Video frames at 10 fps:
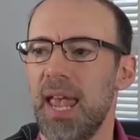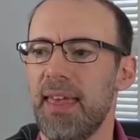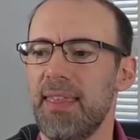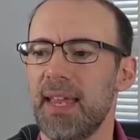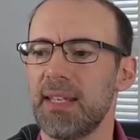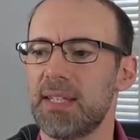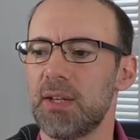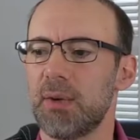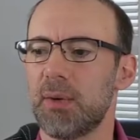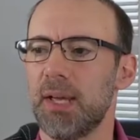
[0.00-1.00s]
And then,
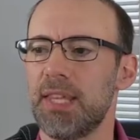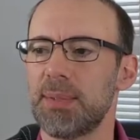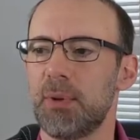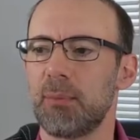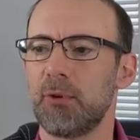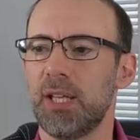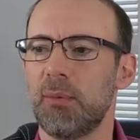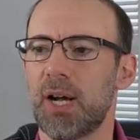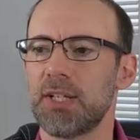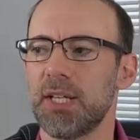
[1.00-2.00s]
so at this point, I'm really
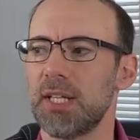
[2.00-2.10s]
watching it.